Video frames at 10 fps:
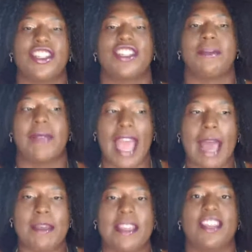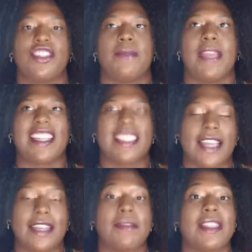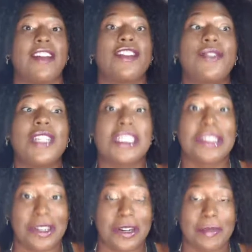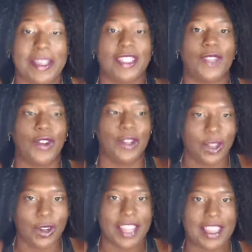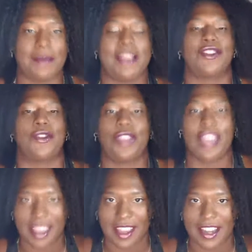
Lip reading: they should be happy, they should be excited, but they also need to learn, because if you're learning, that means you're thinking.